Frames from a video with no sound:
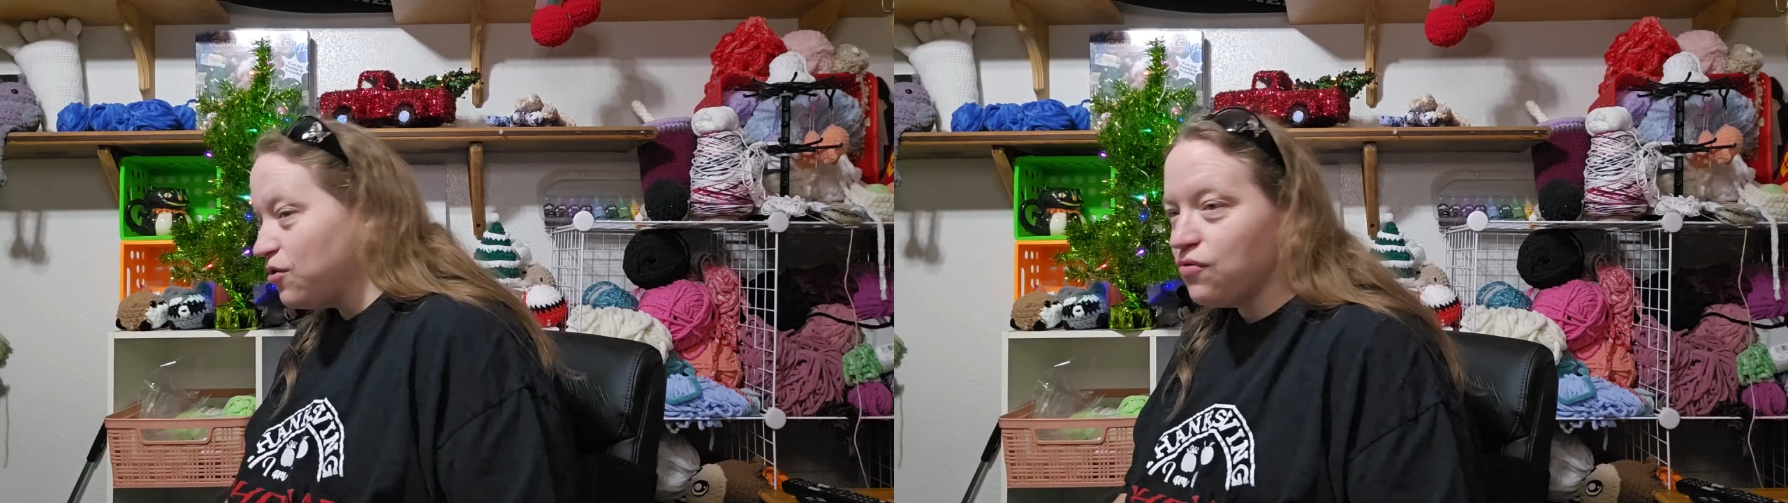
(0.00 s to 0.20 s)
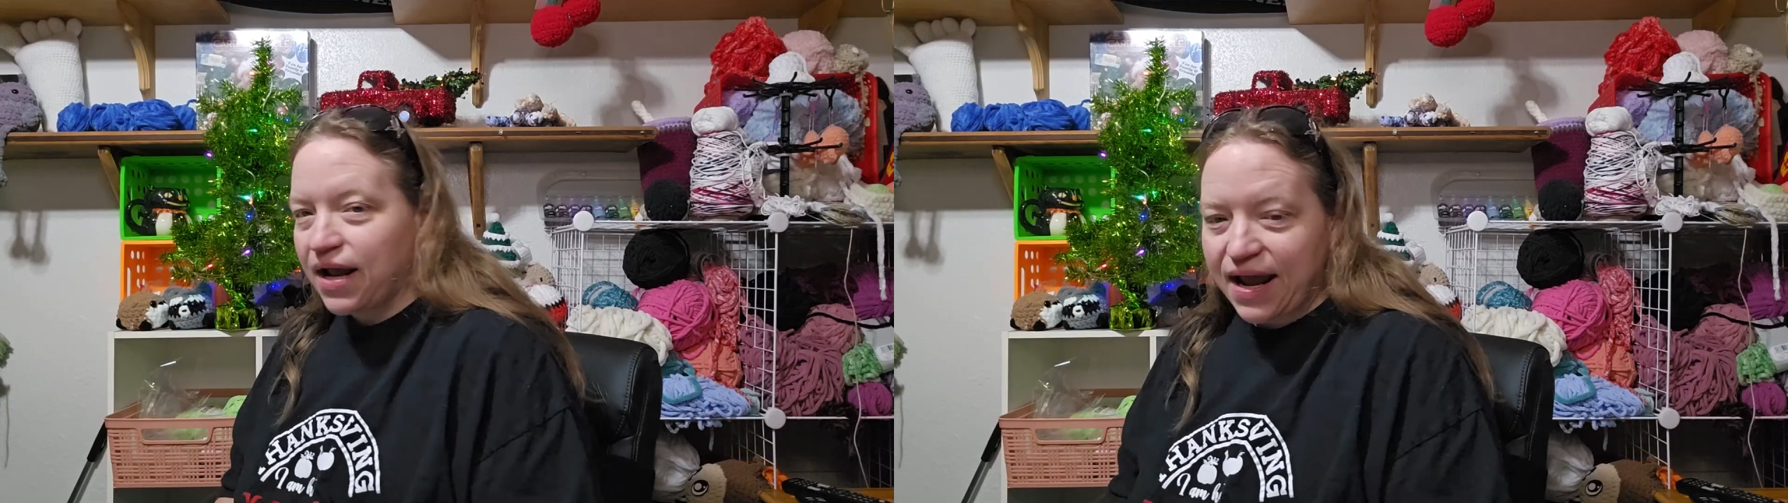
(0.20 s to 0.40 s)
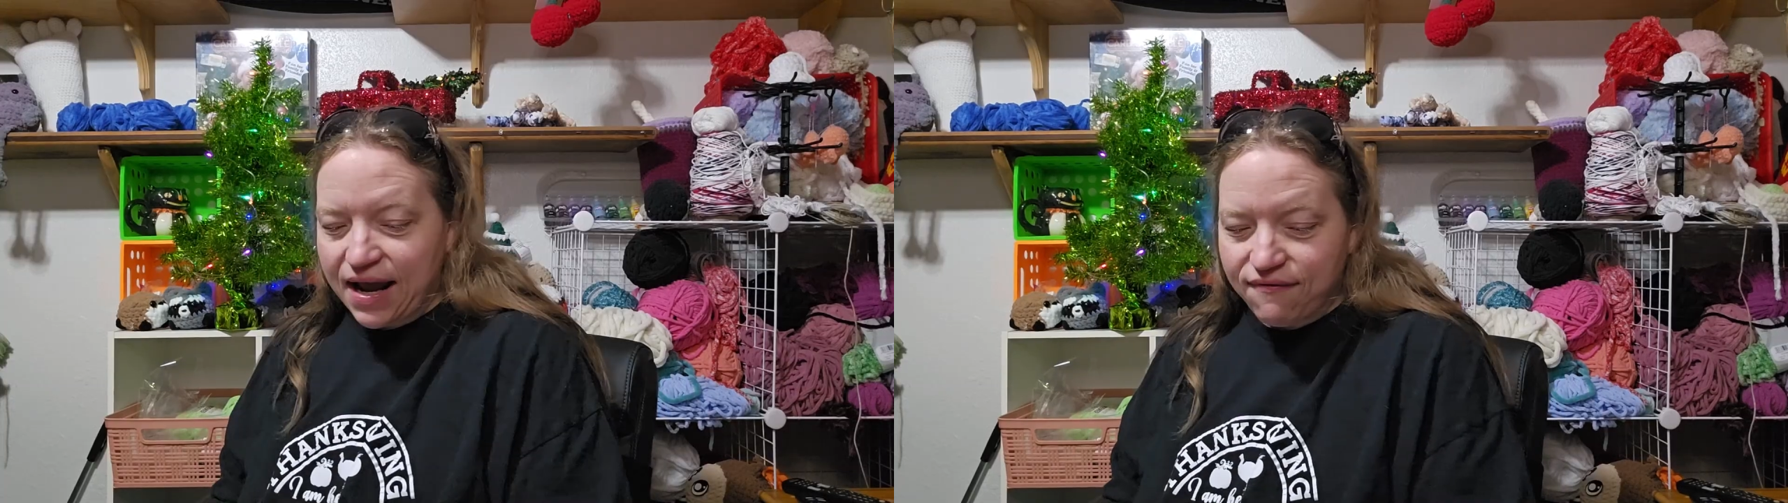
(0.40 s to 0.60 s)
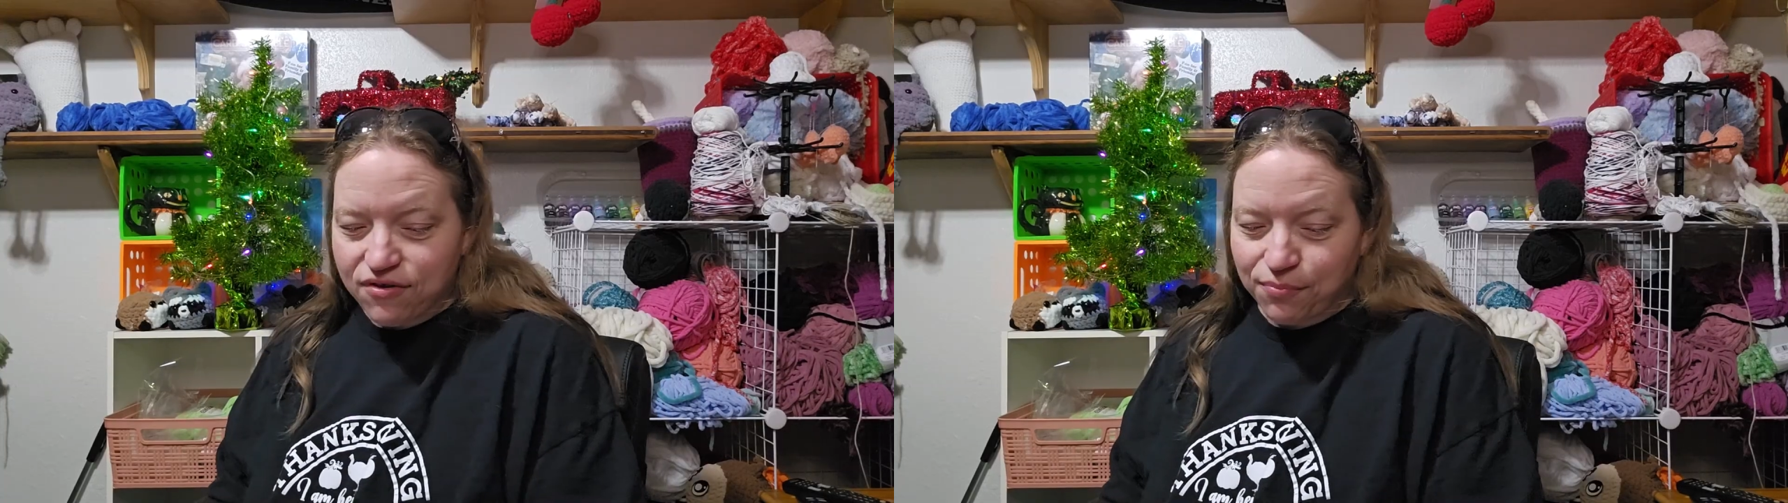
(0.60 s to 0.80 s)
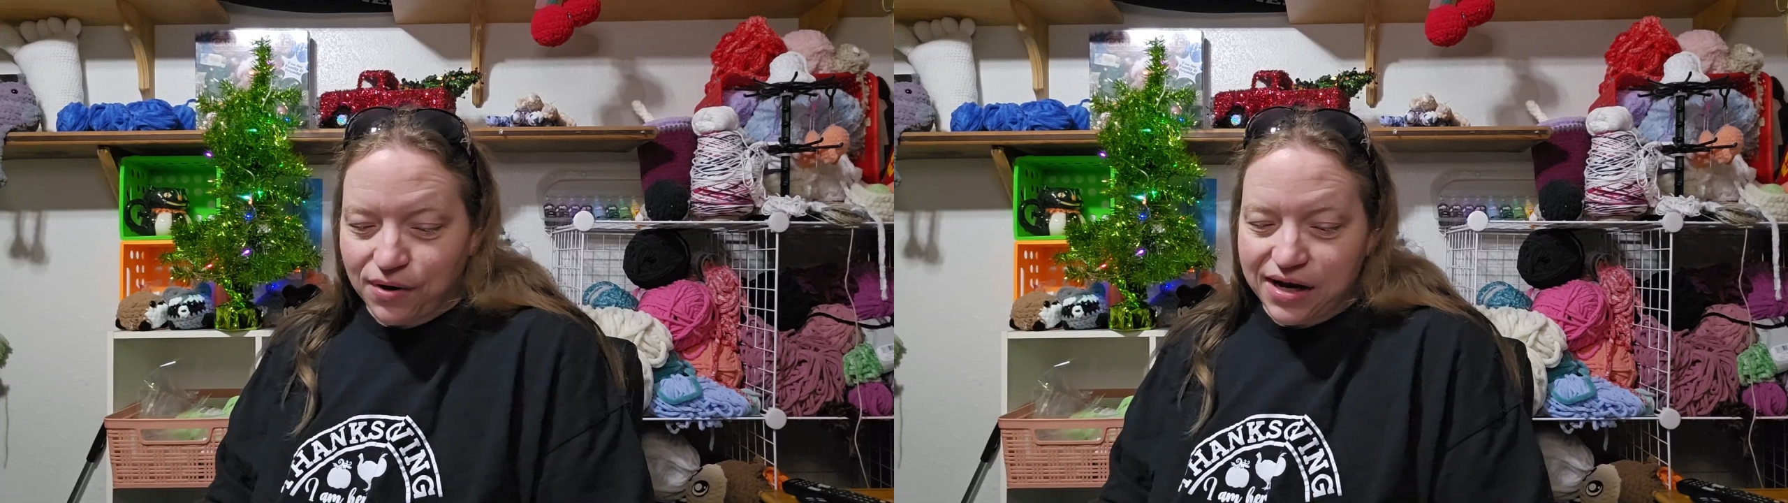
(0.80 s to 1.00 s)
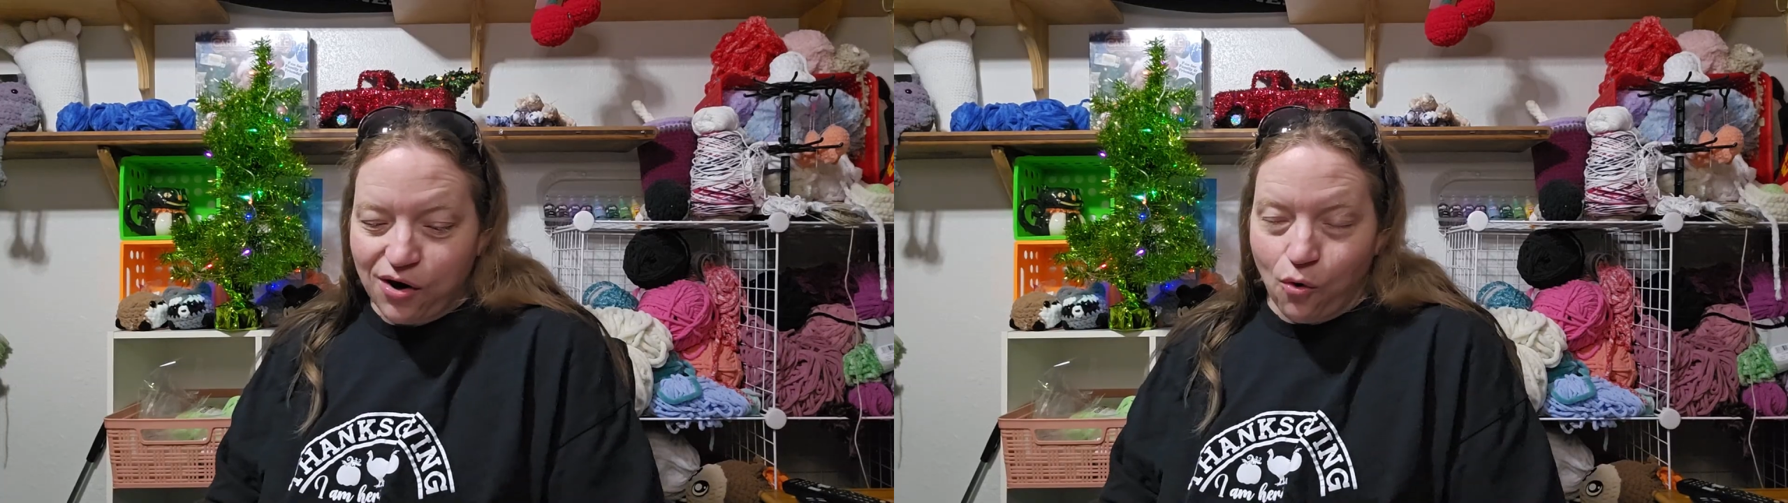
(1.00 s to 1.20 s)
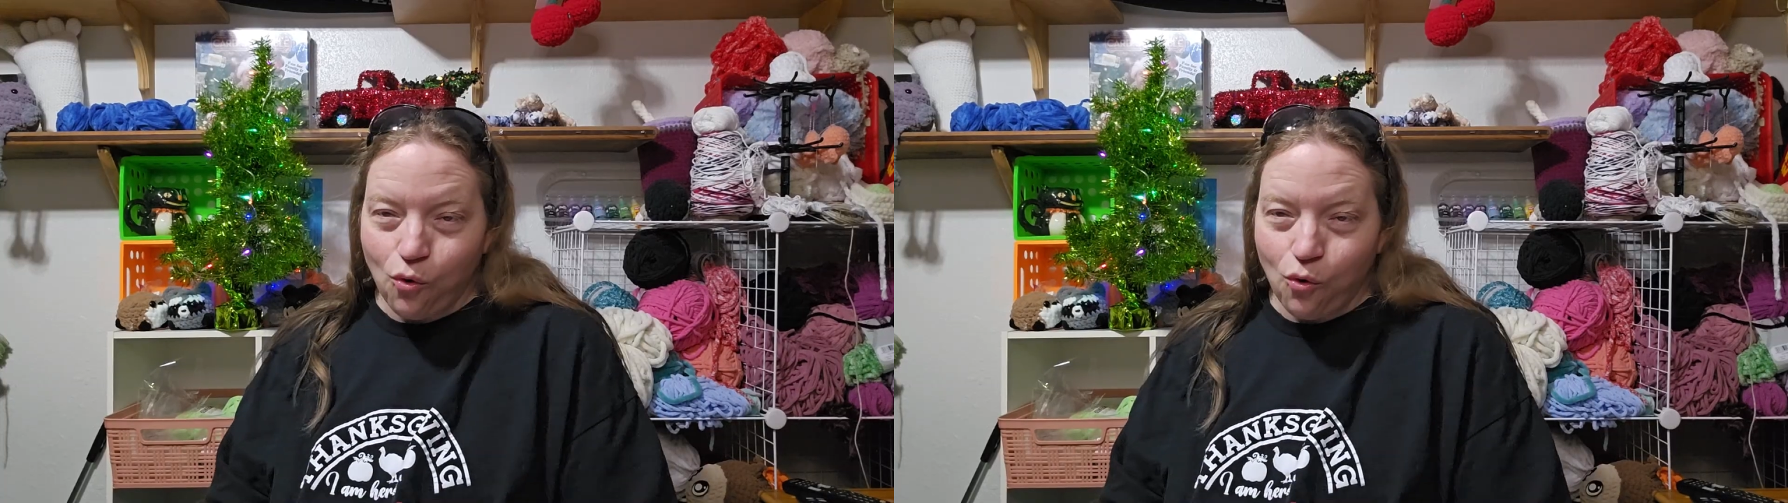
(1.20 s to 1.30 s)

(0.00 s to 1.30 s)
don't have the bright